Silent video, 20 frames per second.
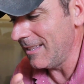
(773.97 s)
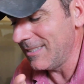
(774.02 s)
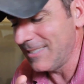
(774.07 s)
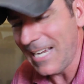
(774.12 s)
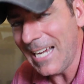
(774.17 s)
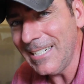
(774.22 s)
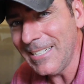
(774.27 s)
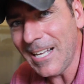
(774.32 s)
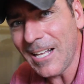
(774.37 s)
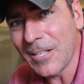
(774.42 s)

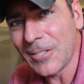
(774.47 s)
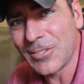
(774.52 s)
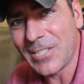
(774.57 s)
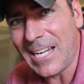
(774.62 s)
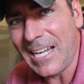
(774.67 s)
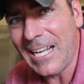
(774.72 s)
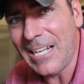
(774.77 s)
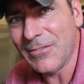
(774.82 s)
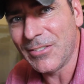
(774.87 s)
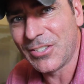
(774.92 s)
ten dollars
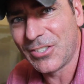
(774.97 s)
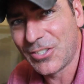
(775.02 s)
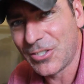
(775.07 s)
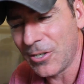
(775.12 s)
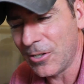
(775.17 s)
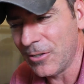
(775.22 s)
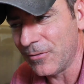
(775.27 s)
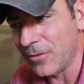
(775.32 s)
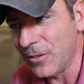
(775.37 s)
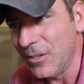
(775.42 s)
I have a
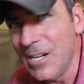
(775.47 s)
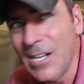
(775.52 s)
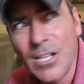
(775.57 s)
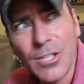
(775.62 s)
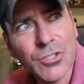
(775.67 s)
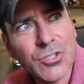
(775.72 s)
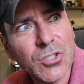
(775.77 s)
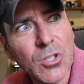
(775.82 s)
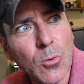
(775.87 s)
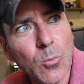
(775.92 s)
server.
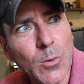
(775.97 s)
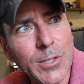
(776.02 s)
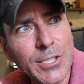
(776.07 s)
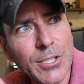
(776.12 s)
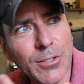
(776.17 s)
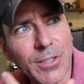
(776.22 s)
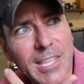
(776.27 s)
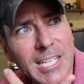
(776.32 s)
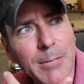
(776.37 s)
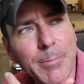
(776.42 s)
So when
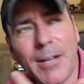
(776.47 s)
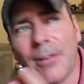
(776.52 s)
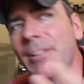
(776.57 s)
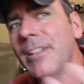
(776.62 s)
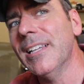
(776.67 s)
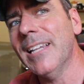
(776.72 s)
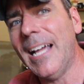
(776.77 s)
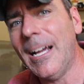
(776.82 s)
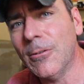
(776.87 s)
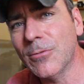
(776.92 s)
you're thinking about
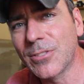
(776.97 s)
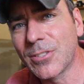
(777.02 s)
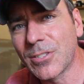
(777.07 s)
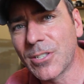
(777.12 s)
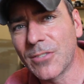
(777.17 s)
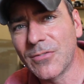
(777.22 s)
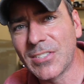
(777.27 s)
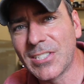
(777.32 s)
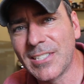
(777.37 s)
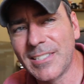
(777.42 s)
cloud
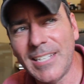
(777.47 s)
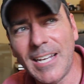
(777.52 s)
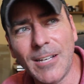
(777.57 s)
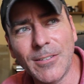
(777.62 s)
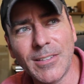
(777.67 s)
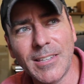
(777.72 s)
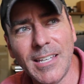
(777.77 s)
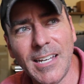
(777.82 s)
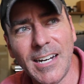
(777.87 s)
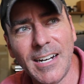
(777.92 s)
services
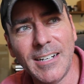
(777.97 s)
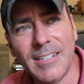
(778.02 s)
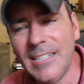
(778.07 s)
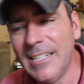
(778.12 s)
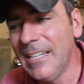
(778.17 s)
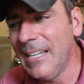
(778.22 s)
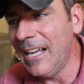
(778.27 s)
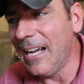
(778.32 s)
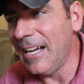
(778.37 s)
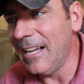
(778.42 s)
out there
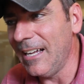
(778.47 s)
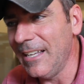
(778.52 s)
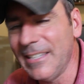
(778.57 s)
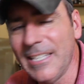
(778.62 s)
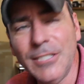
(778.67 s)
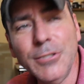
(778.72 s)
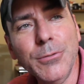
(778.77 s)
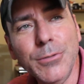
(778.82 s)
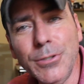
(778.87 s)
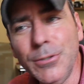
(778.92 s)
uh,
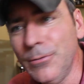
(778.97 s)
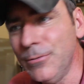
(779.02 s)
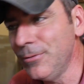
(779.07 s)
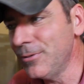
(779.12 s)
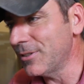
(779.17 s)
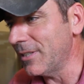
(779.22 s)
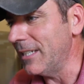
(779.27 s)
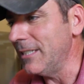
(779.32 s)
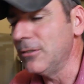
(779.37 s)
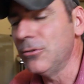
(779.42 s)
that you
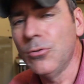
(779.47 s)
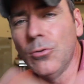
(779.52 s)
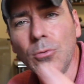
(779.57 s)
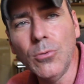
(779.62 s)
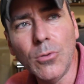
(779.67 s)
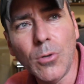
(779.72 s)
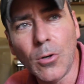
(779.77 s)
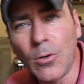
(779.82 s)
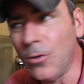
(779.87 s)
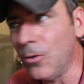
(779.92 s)
use like
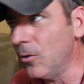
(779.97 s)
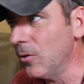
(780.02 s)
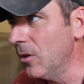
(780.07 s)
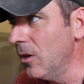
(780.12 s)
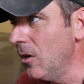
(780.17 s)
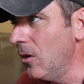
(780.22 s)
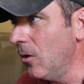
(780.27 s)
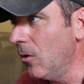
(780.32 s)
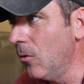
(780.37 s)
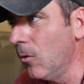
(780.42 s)
Google
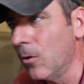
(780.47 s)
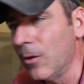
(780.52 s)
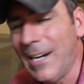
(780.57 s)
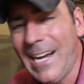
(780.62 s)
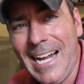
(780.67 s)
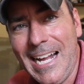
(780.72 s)
or